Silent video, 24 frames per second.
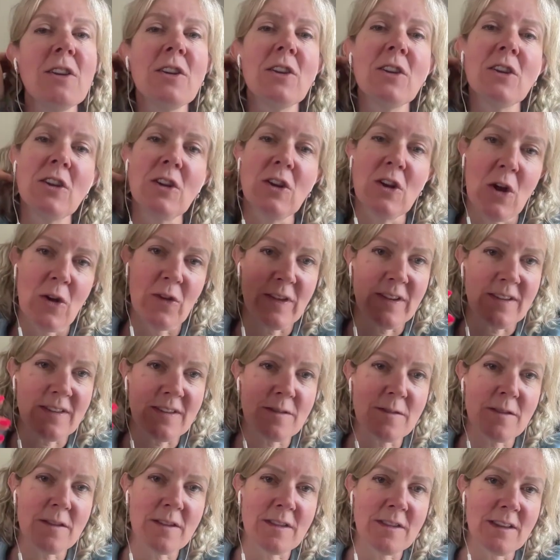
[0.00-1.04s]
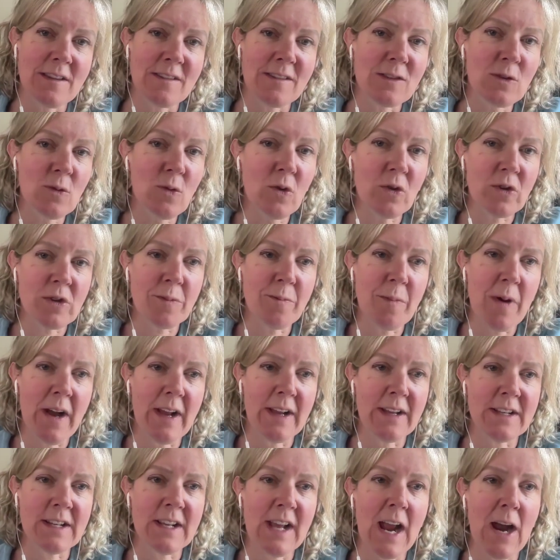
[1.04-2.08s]
you know, this thought
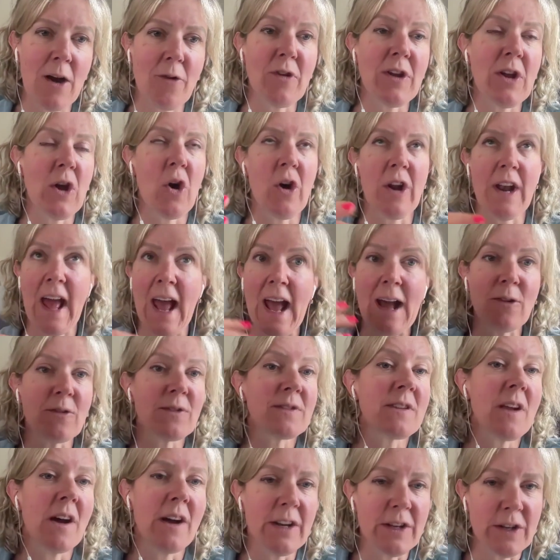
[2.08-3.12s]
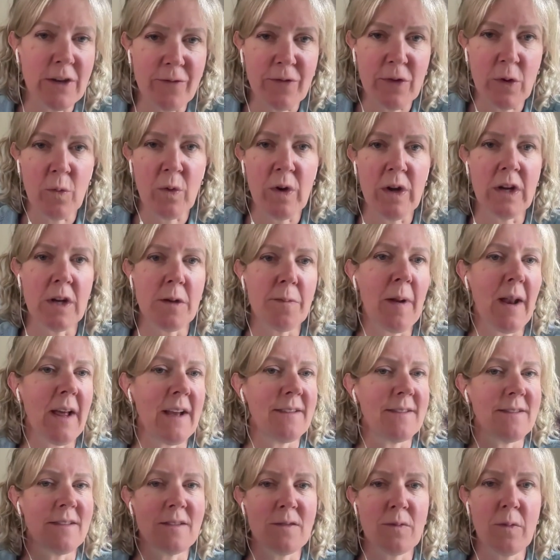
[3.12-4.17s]
might carry on outside of the
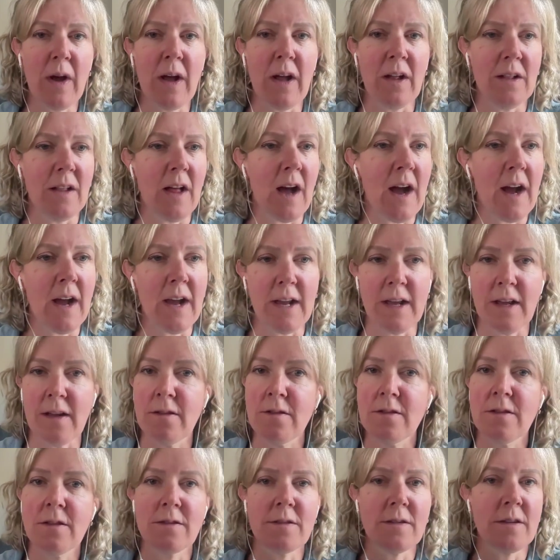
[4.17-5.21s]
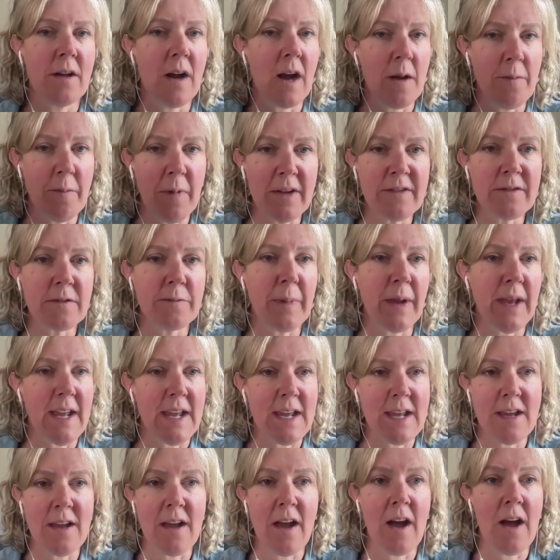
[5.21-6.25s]
workplace as well. I must
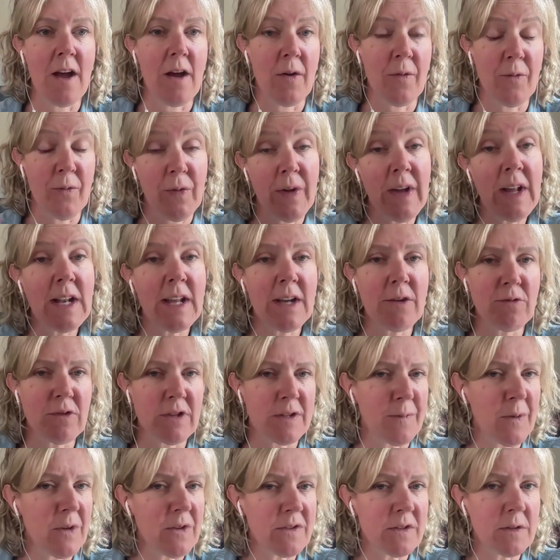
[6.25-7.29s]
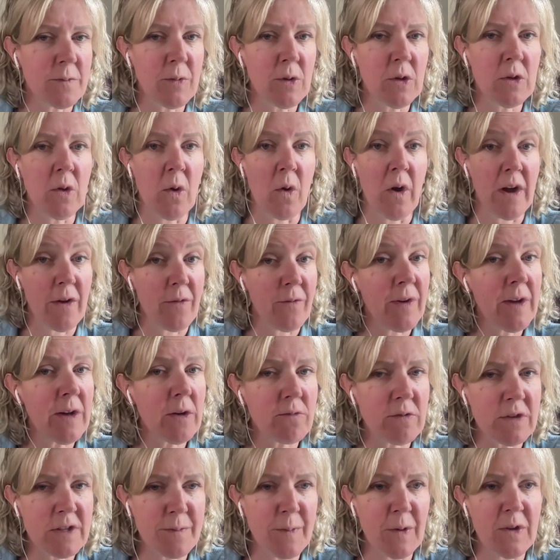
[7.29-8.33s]
be feeling responsible, or I feel
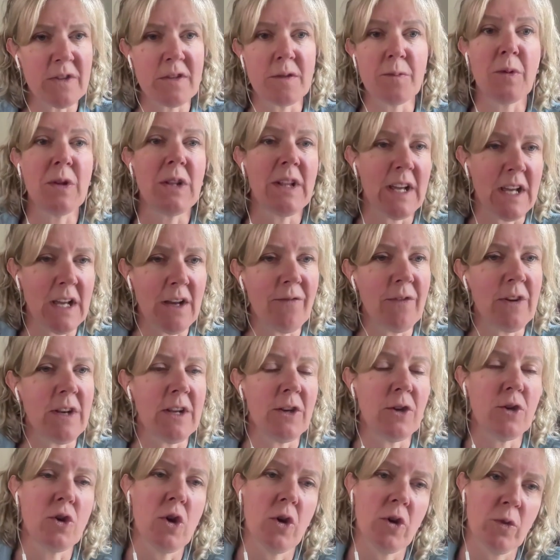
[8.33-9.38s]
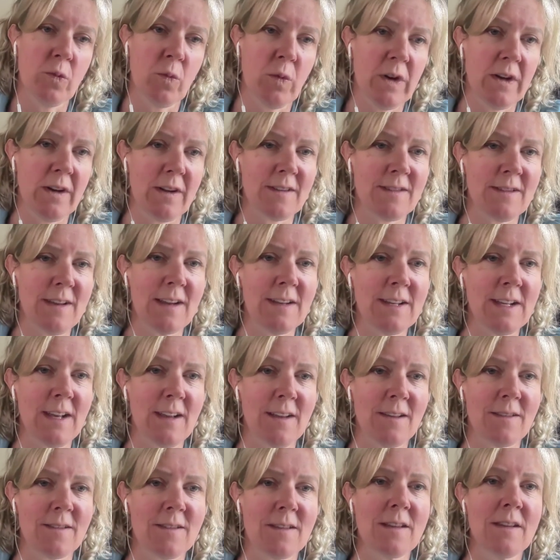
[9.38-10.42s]
responsible even in non-work
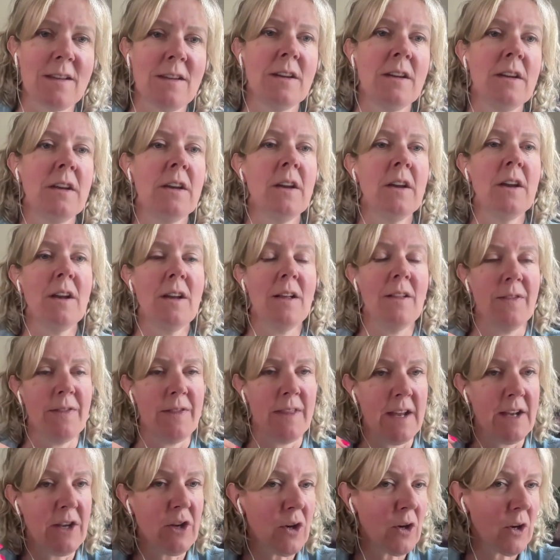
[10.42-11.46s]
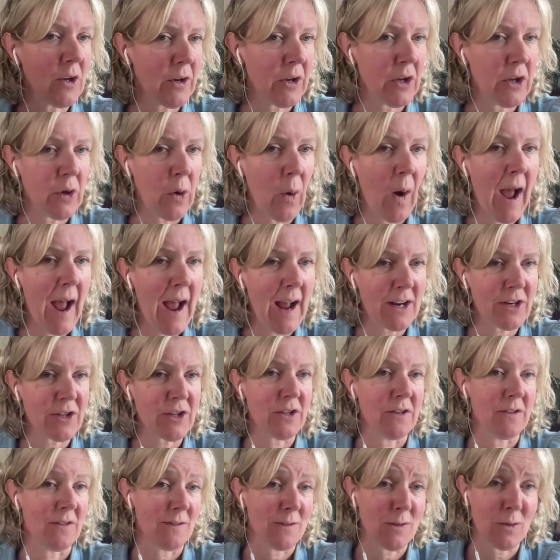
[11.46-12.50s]
settings. Then you look at your
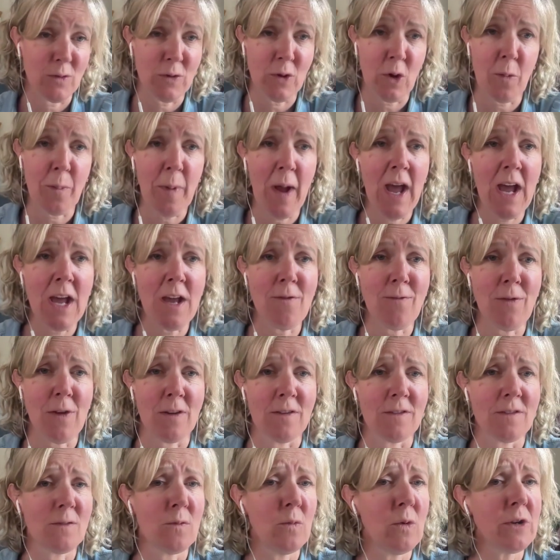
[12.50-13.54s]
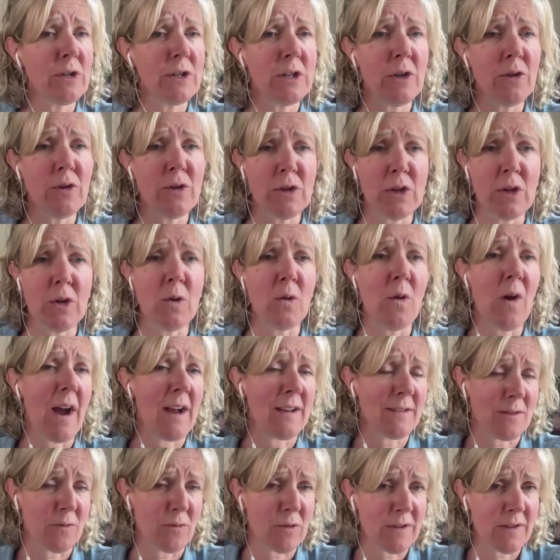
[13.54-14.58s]
actions or your behaviors. What do you do
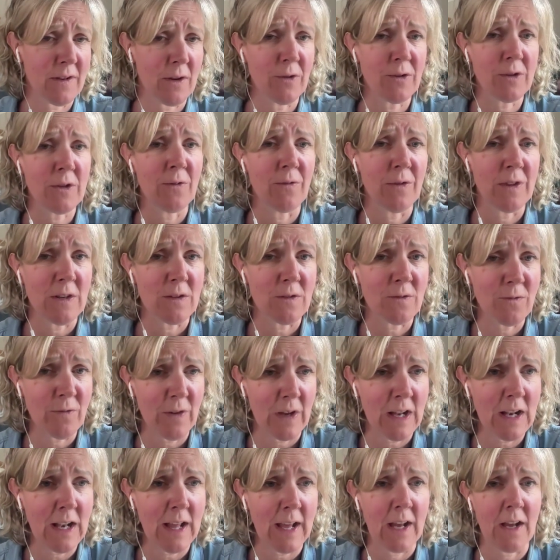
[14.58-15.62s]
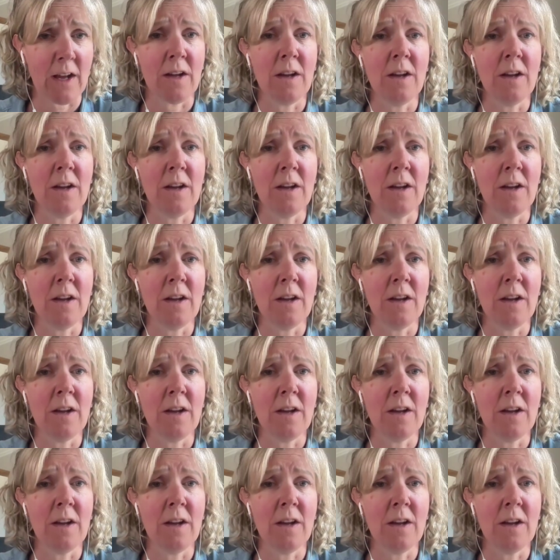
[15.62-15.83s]
as a result of this feeling?